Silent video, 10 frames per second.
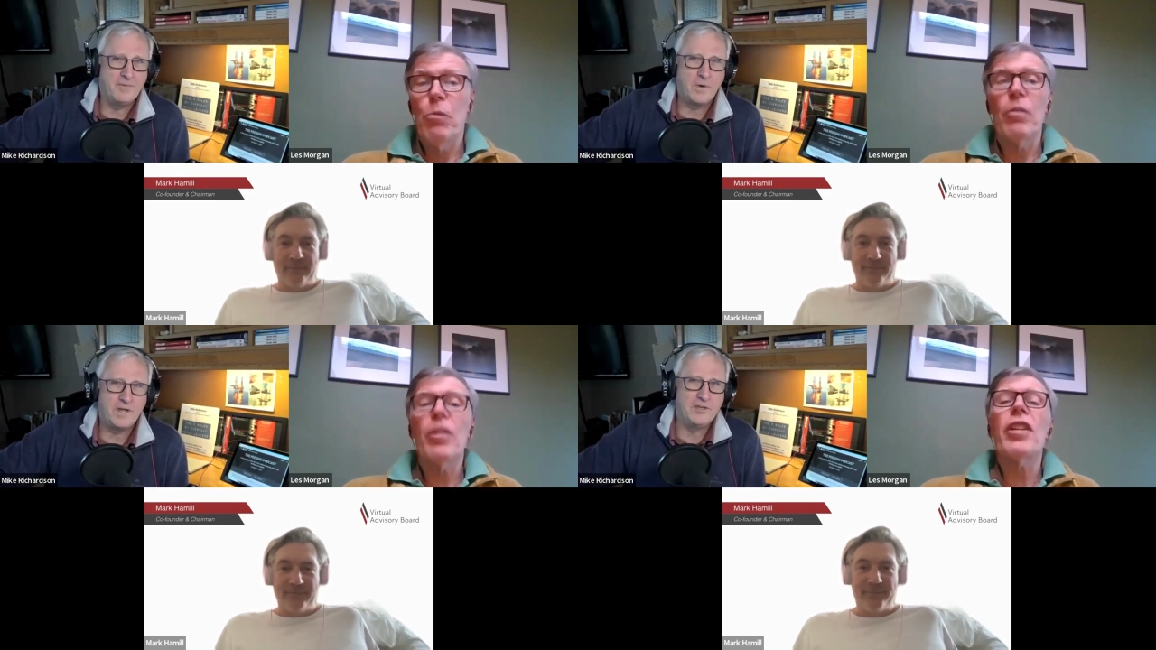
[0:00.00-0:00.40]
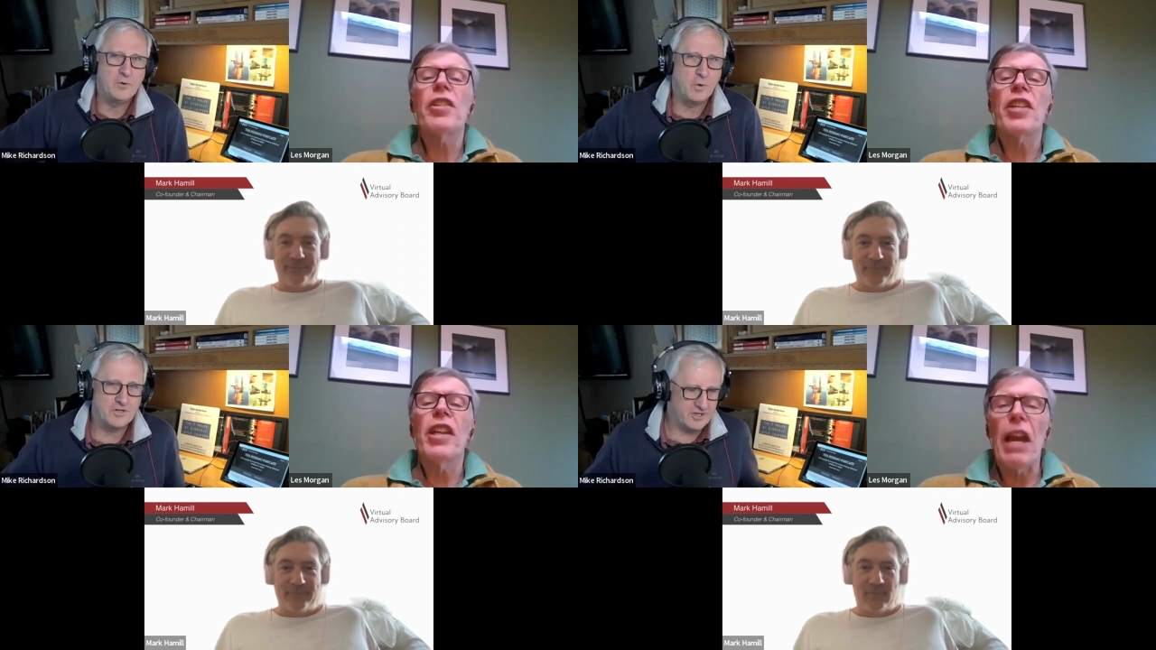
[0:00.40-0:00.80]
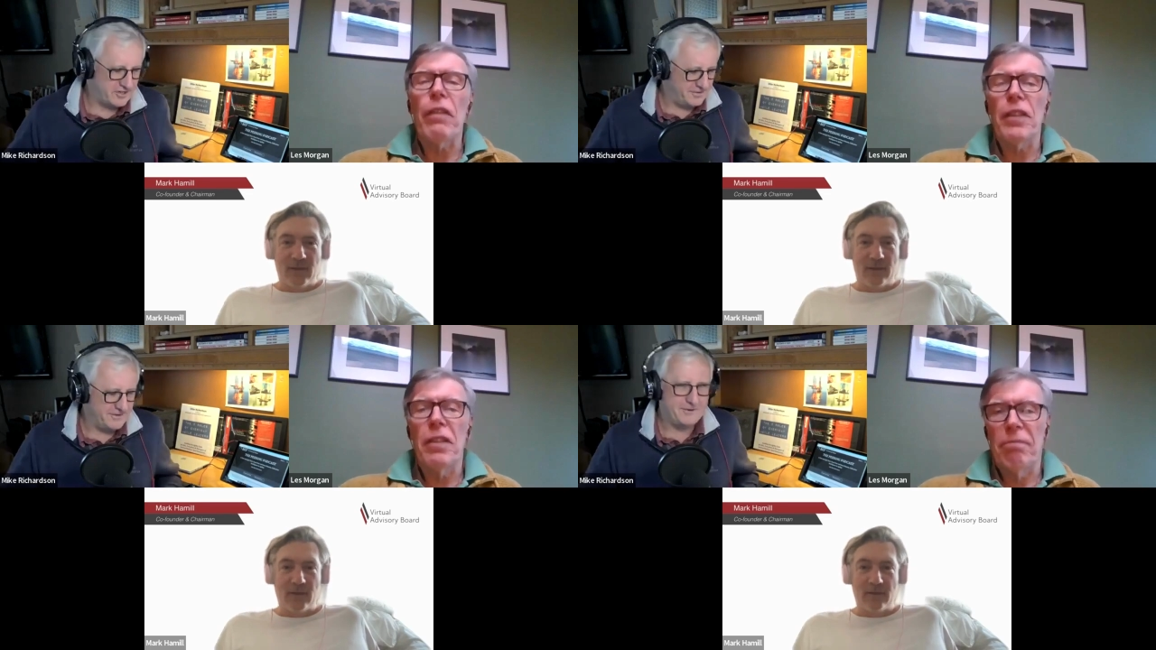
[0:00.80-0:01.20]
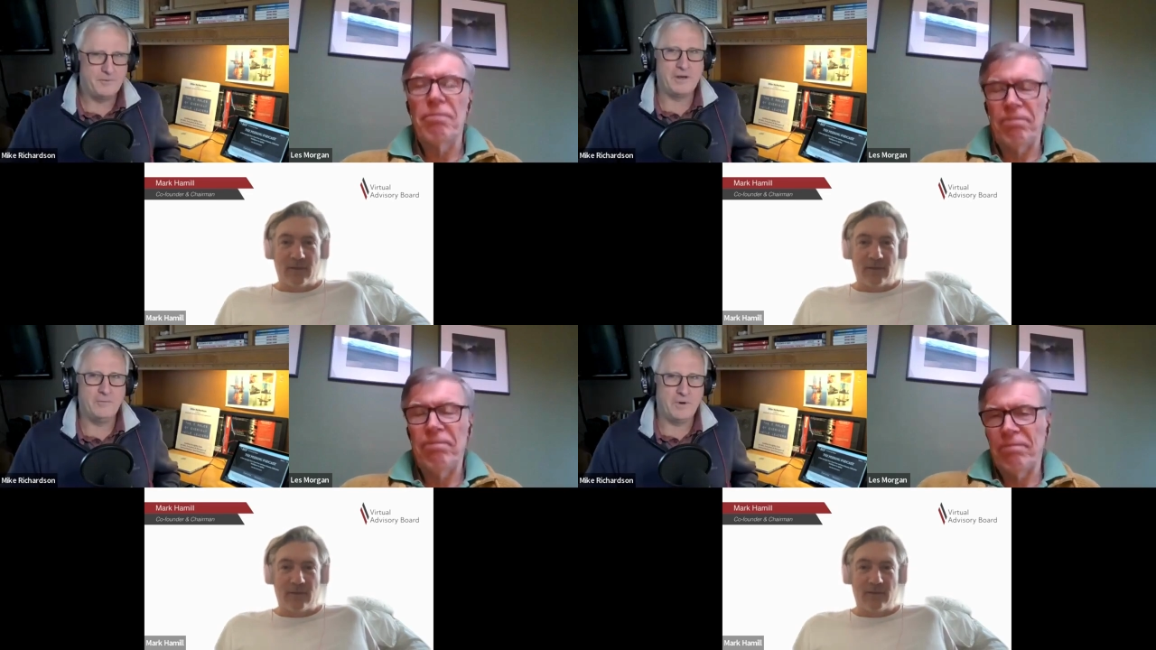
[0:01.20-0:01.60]
Speaker 1: And whether you Since
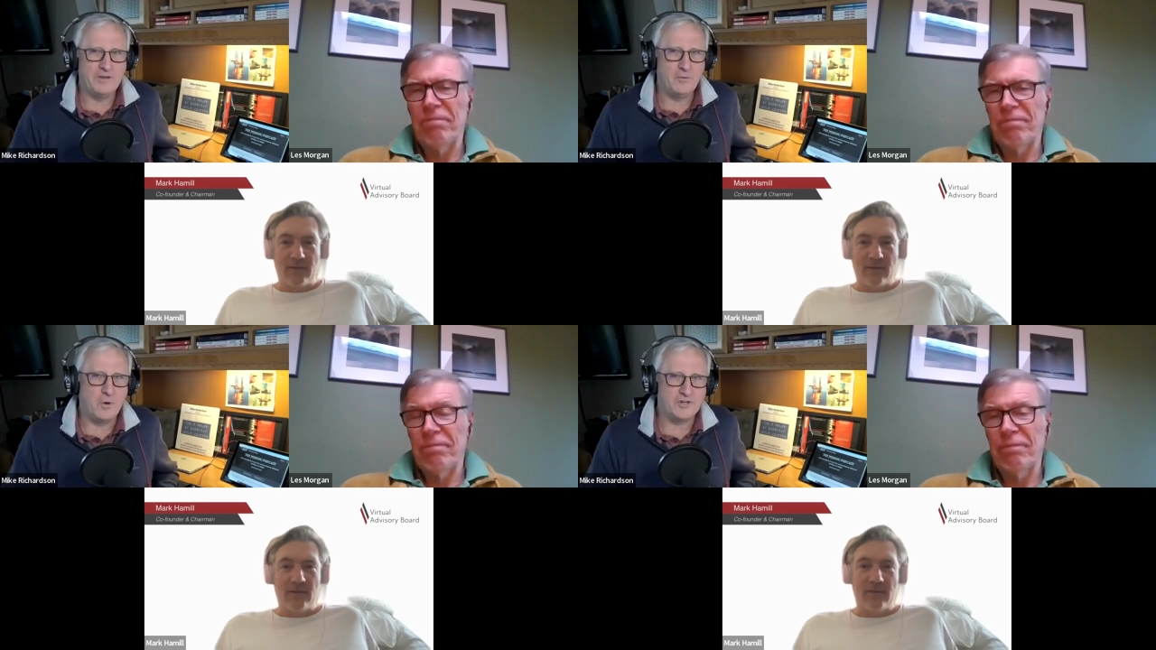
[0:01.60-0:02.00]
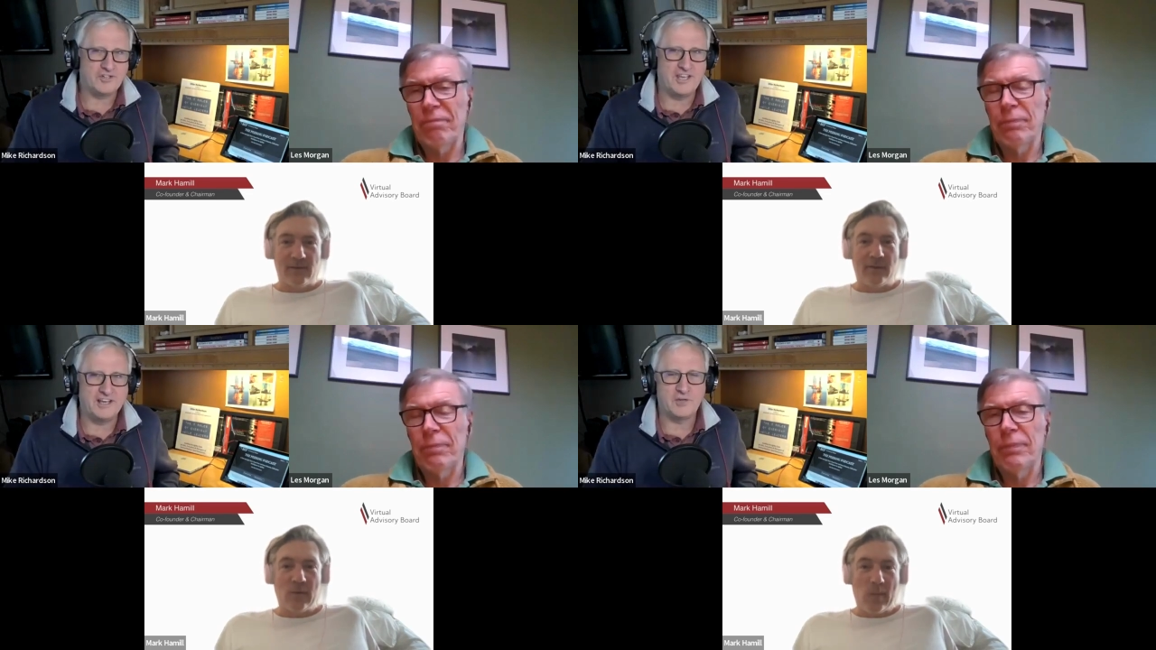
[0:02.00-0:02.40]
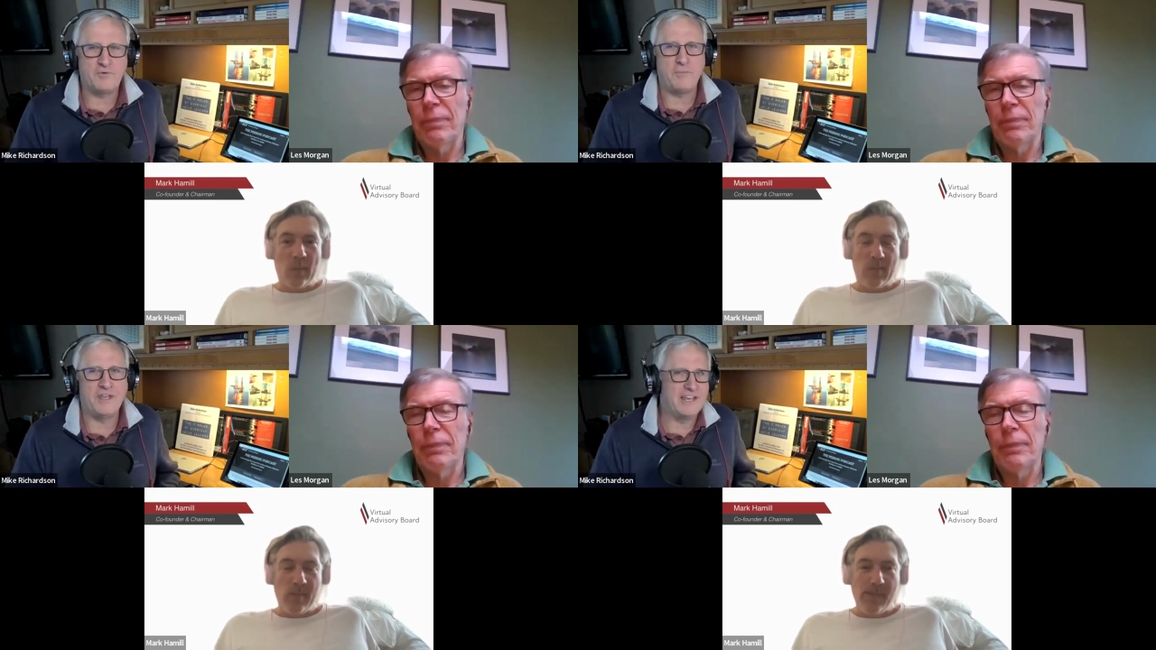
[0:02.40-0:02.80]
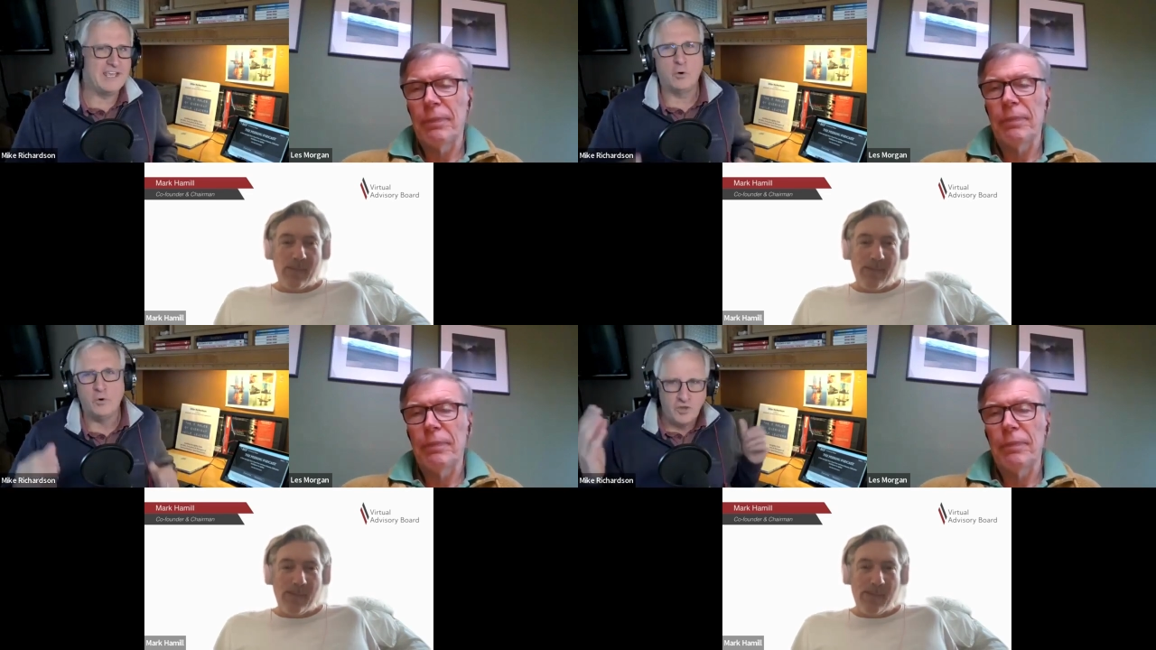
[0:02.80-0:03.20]
watch when you watch the English Premier
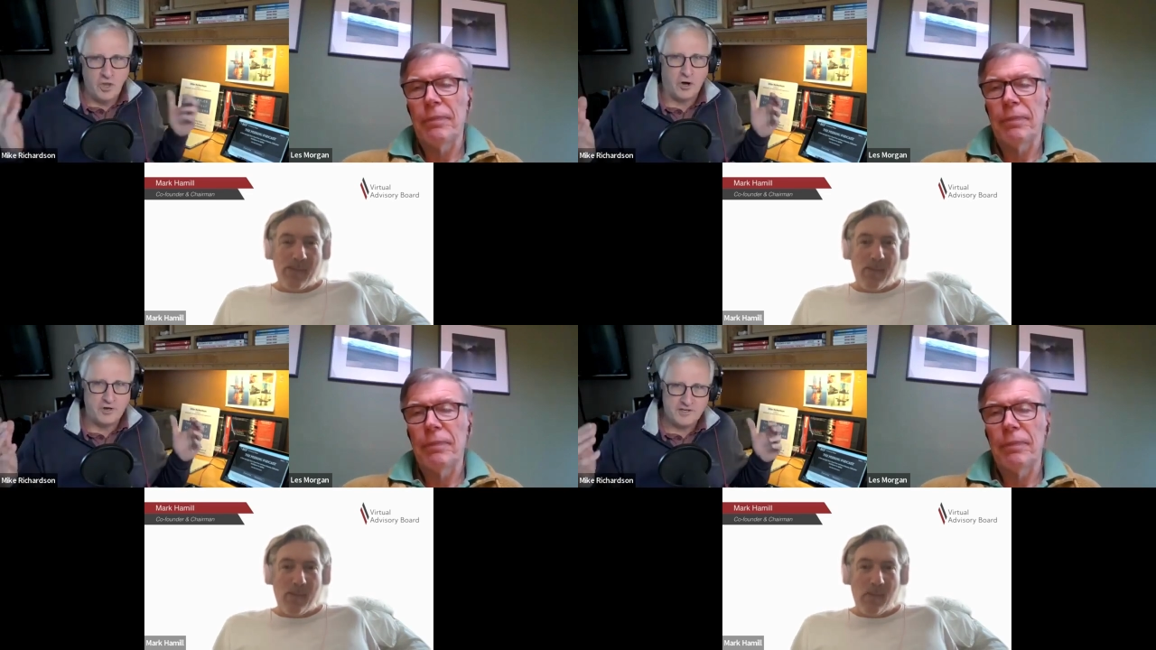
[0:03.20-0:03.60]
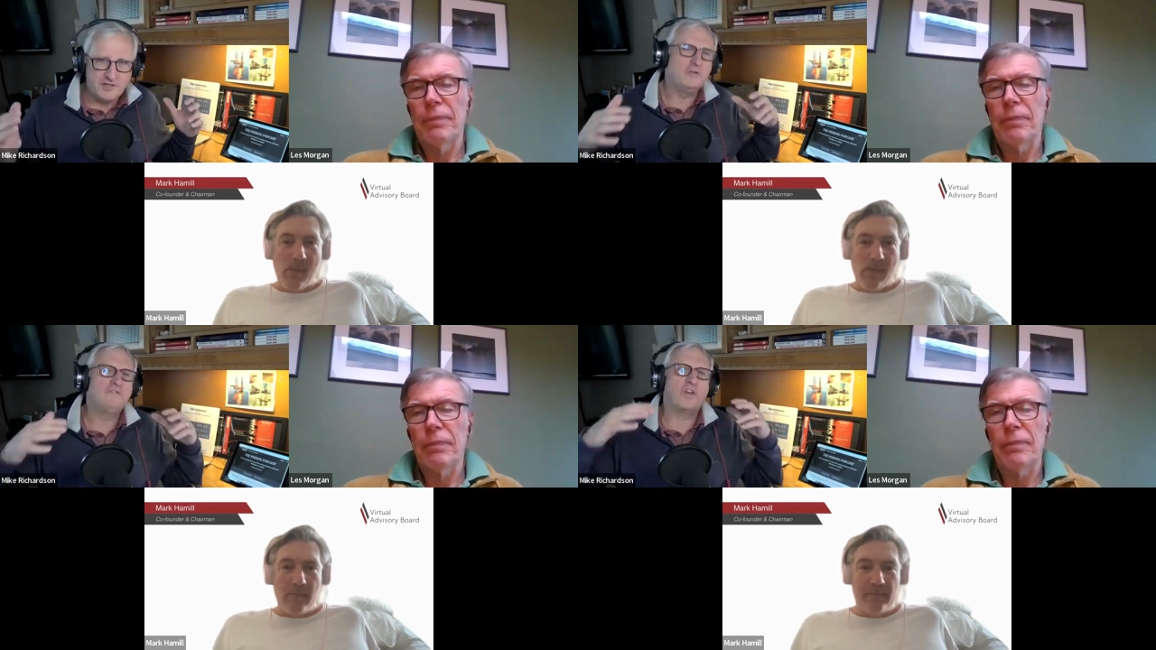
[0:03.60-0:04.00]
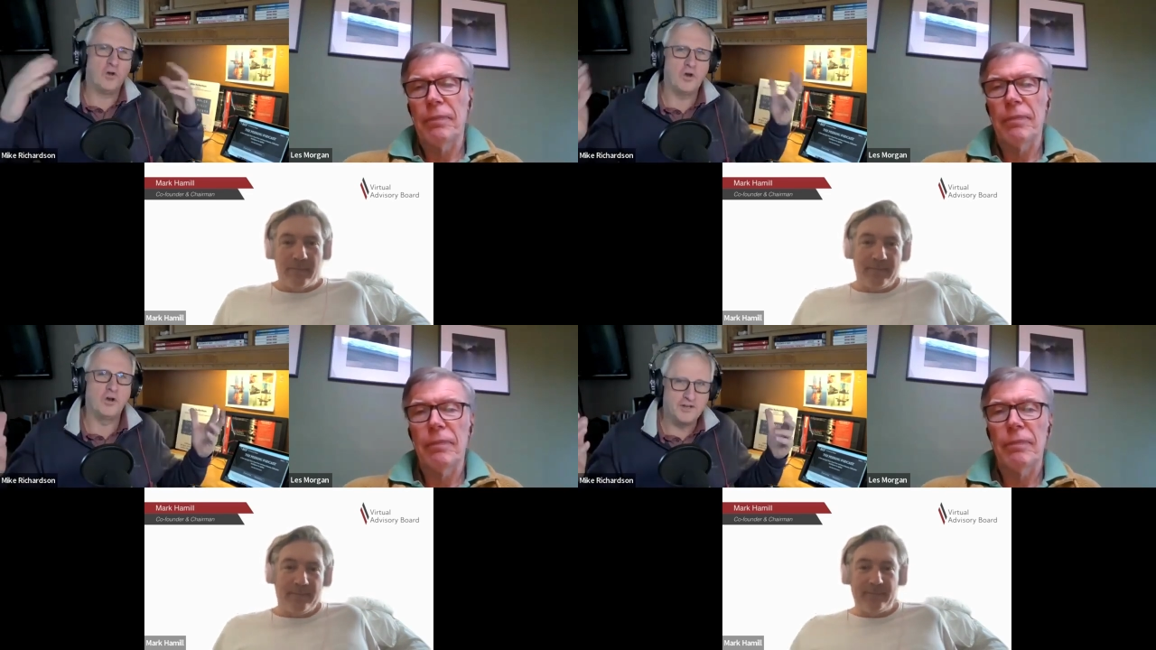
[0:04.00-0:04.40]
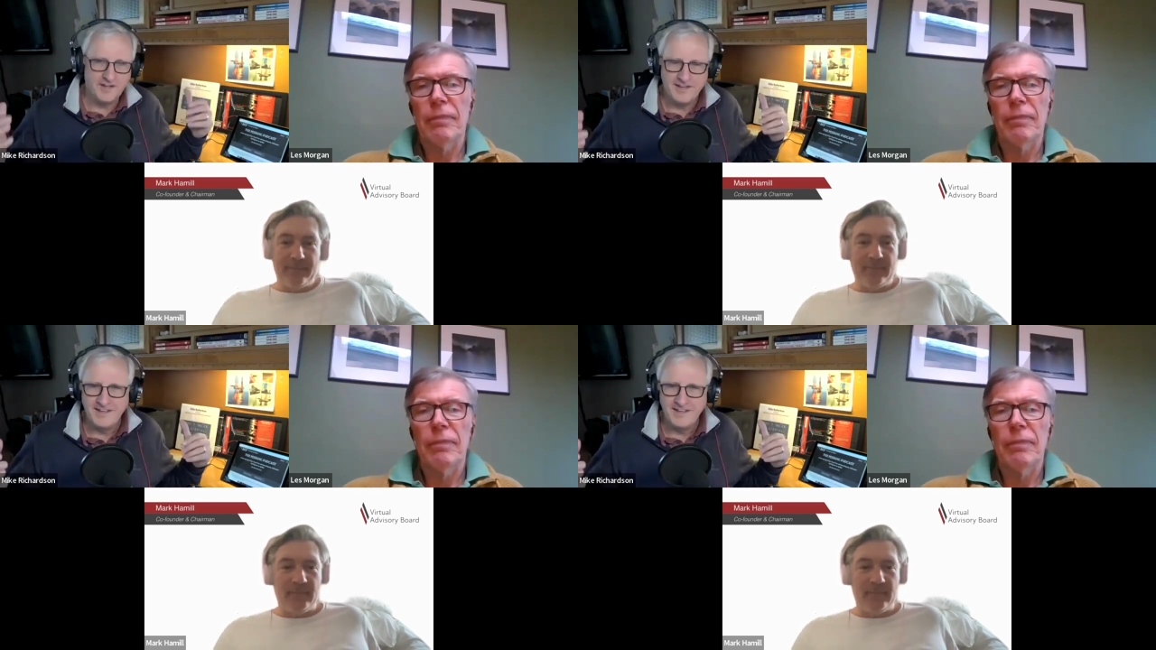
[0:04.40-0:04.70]
League or not, you've heard